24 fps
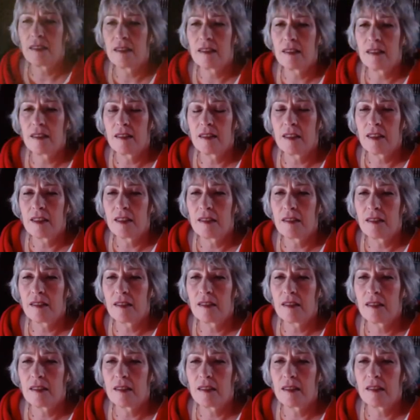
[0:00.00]

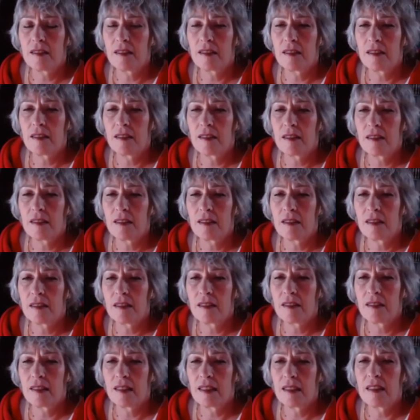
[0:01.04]

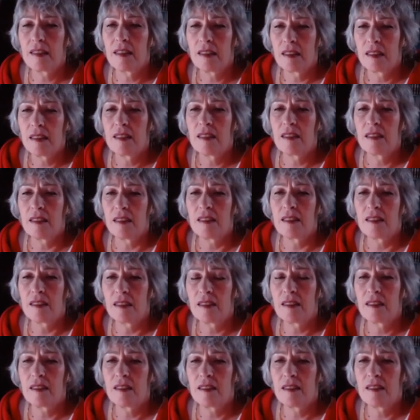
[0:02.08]

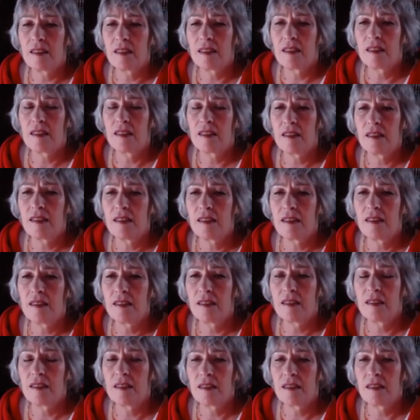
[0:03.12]
(not speaking)